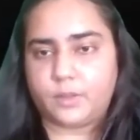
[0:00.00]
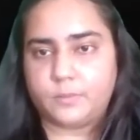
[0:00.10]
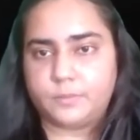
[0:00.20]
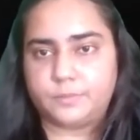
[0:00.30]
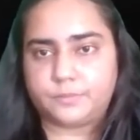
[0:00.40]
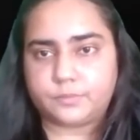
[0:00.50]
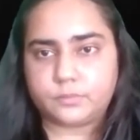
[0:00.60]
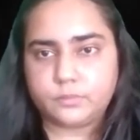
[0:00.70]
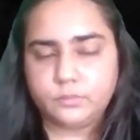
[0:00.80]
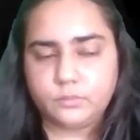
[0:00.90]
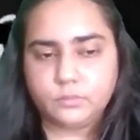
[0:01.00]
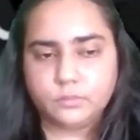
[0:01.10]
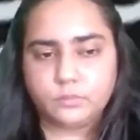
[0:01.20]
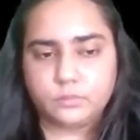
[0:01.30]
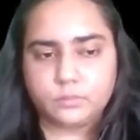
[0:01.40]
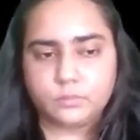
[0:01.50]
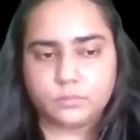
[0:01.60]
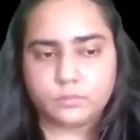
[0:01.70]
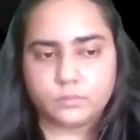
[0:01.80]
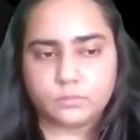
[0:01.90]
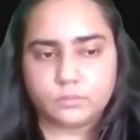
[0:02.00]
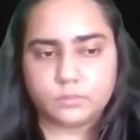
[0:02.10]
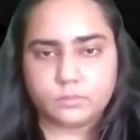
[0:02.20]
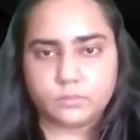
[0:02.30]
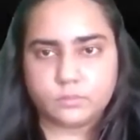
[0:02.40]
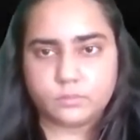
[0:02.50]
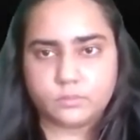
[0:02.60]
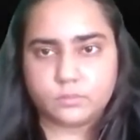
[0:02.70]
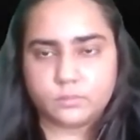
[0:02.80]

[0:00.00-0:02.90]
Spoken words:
Nobody speaks.